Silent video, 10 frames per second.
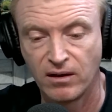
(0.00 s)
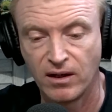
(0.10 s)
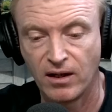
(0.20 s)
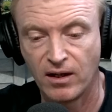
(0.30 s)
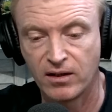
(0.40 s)

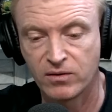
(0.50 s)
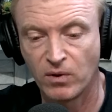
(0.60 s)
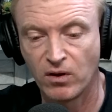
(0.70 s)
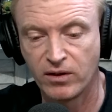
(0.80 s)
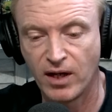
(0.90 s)
As
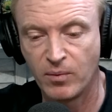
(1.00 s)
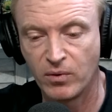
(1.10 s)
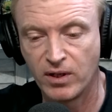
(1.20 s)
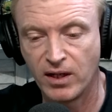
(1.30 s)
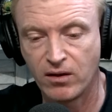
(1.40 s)
well on debut,
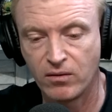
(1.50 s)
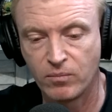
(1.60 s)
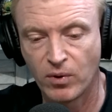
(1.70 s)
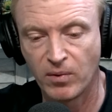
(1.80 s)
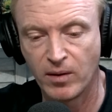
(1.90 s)
it could
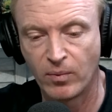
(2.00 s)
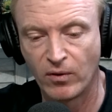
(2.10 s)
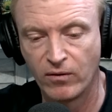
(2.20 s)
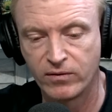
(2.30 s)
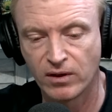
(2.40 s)
probably
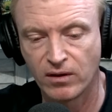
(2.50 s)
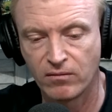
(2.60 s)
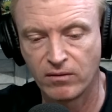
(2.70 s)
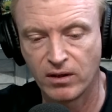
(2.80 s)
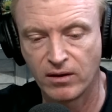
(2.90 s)
improve. So,
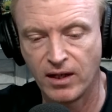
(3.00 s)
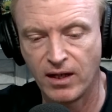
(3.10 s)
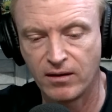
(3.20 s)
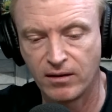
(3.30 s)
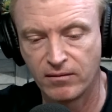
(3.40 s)

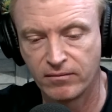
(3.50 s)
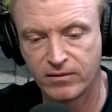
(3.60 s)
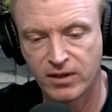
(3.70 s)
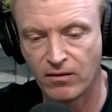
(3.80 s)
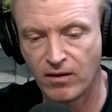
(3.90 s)
it and
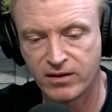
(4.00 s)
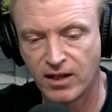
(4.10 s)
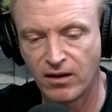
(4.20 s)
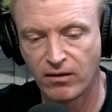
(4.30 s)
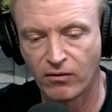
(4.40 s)
Sunrays, they're
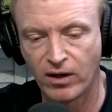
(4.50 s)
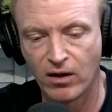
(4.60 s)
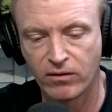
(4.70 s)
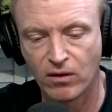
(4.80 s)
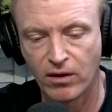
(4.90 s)
the 3
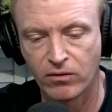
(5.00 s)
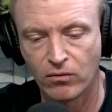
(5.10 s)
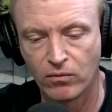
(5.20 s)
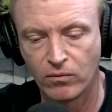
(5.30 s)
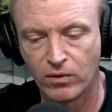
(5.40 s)
I
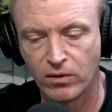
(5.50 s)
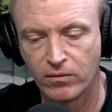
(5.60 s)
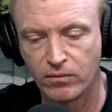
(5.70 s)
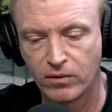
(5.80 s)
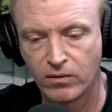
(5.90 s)
thought were the
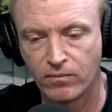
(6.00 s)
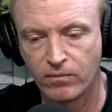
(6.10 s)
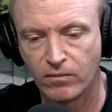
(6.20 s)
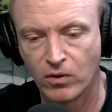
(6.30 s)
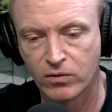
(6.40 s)

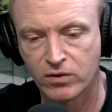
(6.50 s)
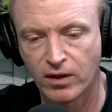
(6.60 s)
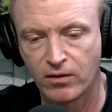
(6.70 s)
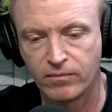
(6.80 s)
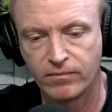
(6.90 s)
horse I
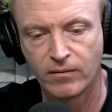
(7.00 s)
could